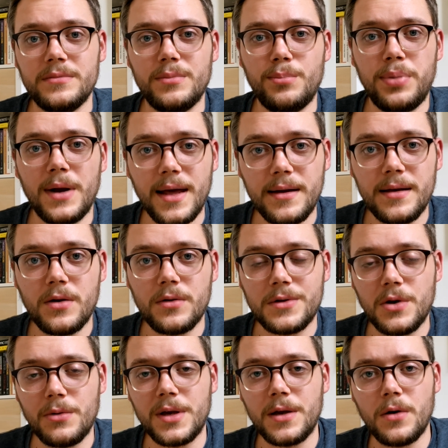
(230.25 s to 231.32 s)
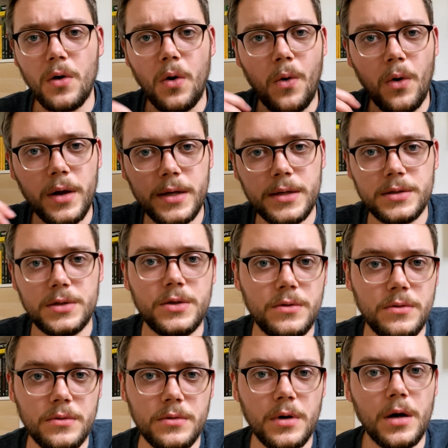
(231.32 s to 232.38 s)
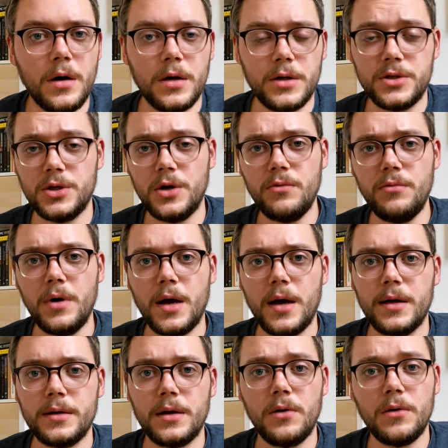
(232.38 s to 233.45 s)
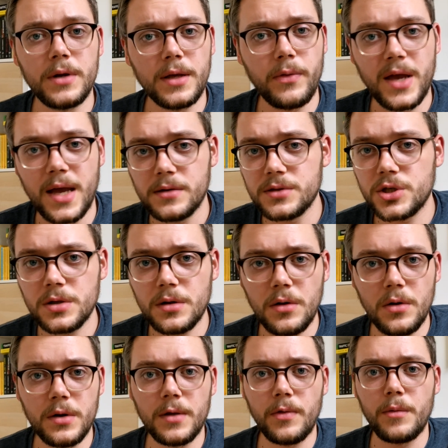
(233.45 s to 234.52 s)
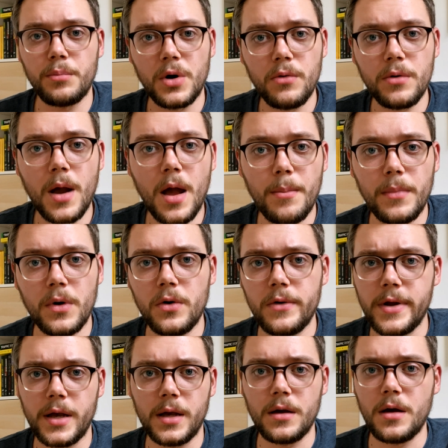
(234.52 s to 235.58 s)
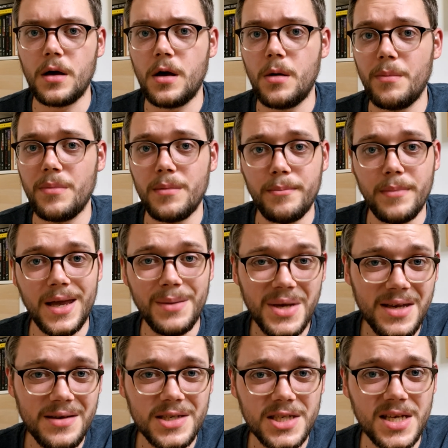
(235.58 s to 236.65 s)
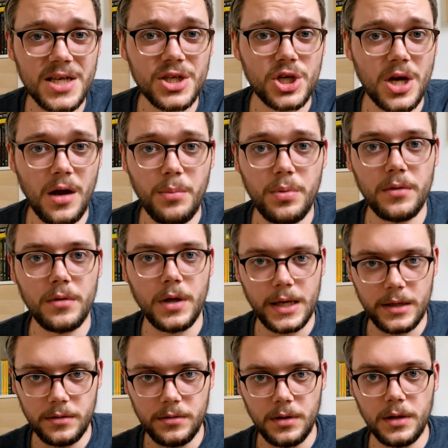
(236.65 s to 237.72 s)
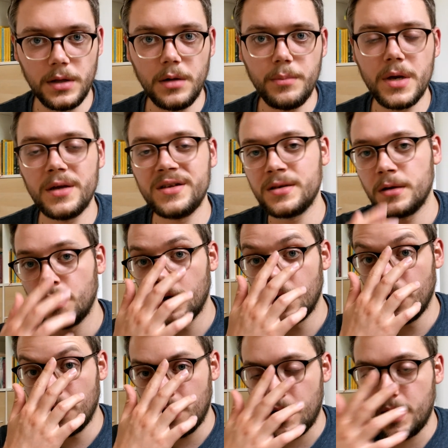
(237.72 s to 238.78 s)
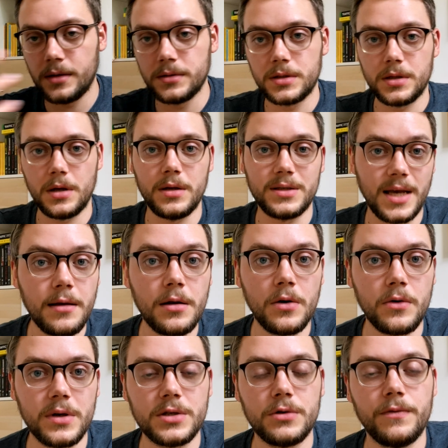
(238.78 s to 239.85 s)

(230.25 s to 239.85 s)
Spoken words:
planning on going all into Godot and learning the engine, learning the program, learning maybe C# a little bit, and take a look into